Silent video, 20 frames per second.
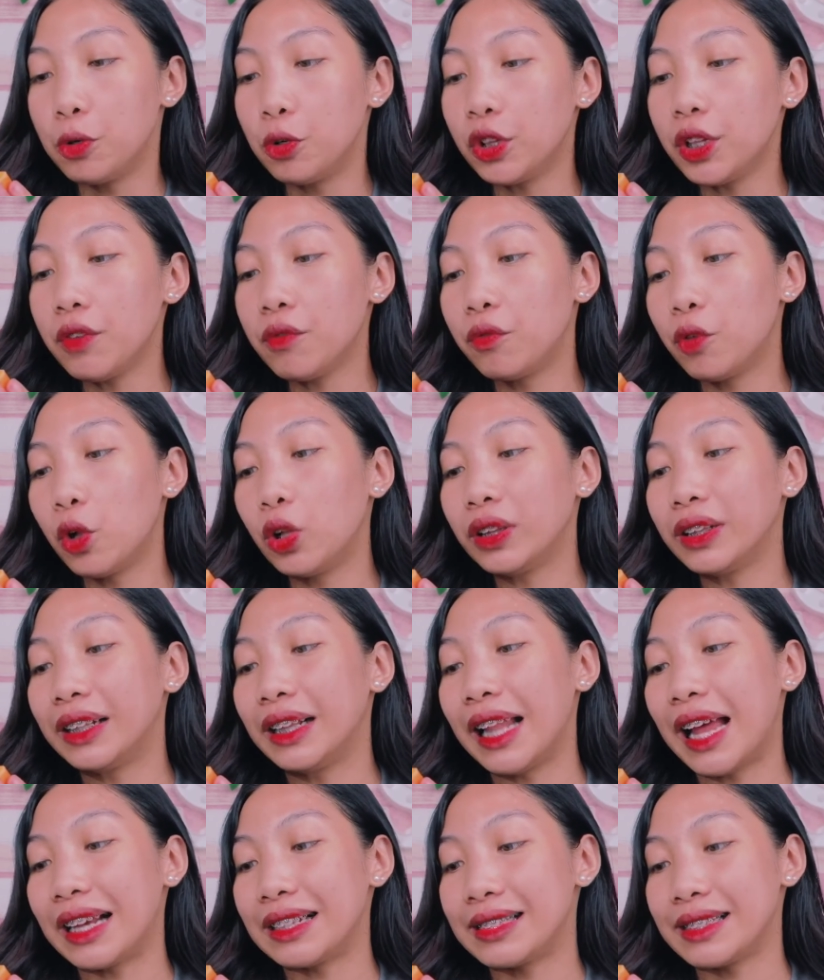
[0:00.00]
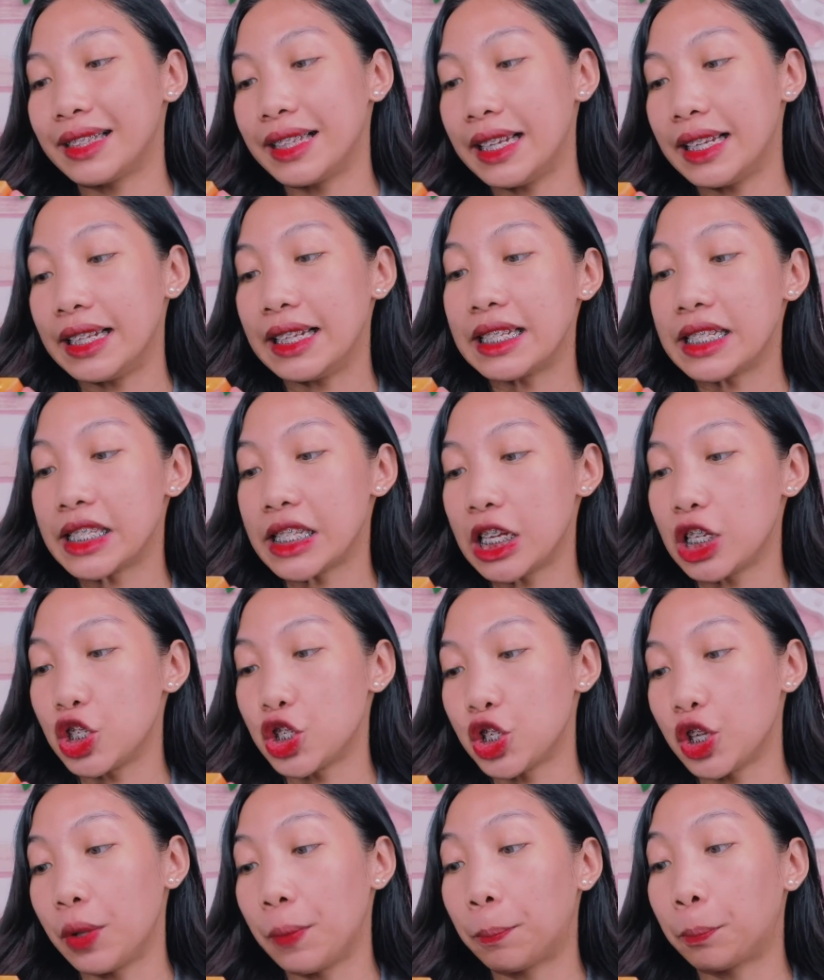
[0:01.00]
Beauty Vault Glass Skin
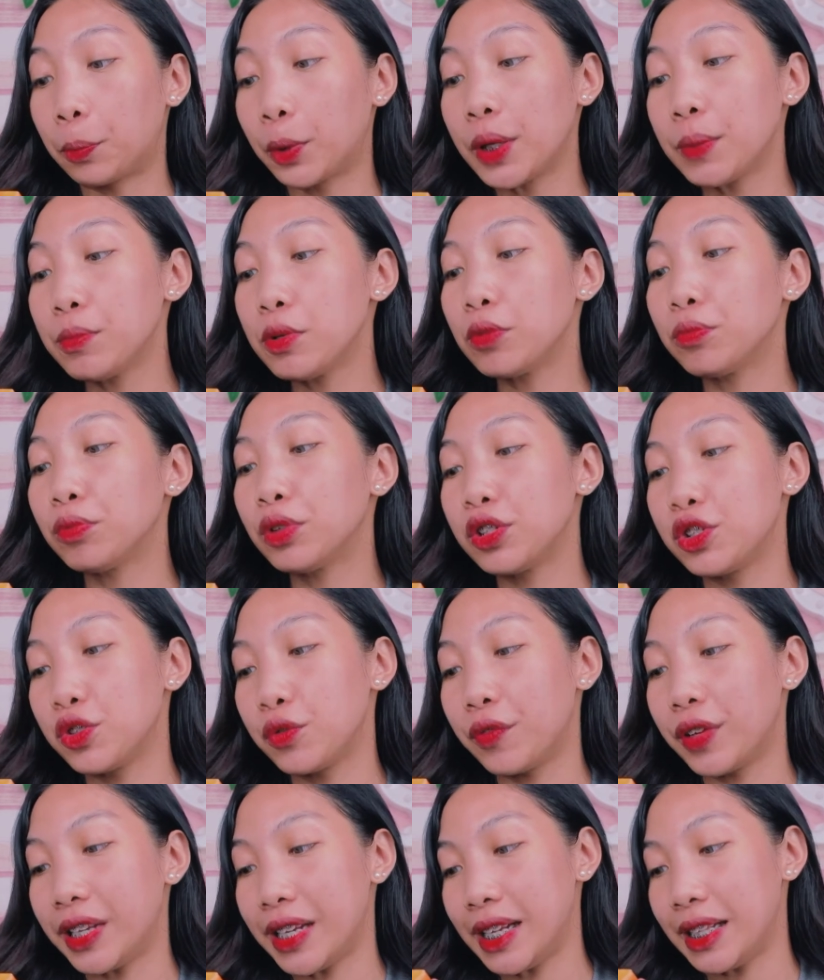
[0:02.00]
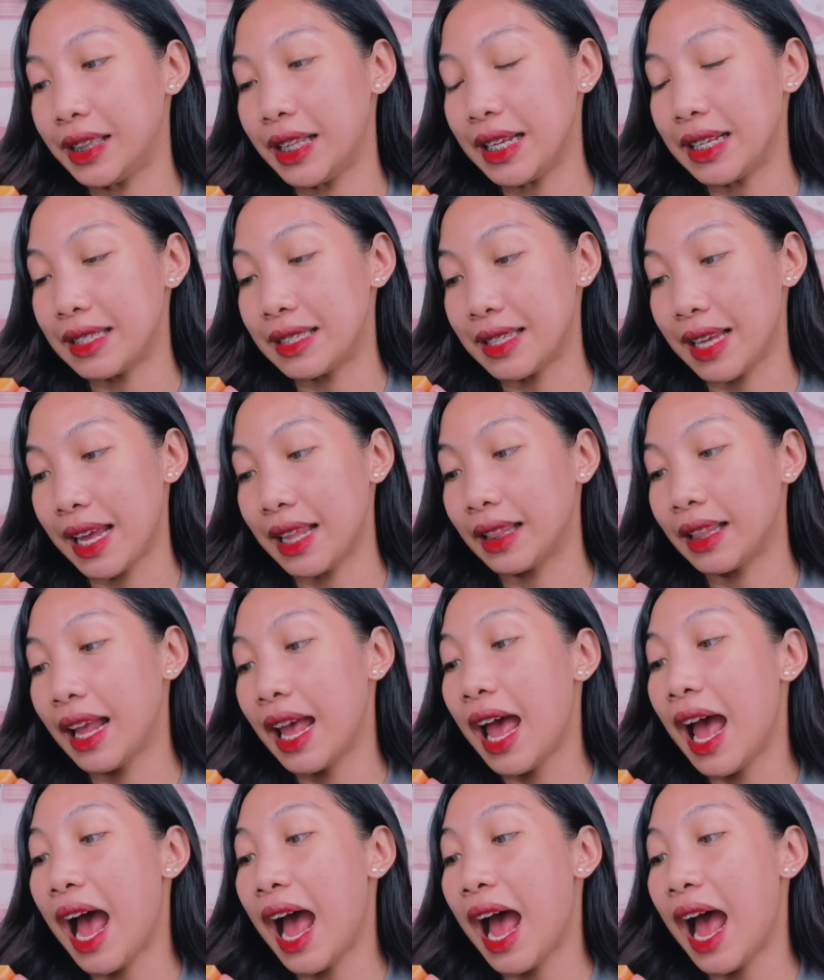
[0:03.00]
Essential Premium Rejuvenating Set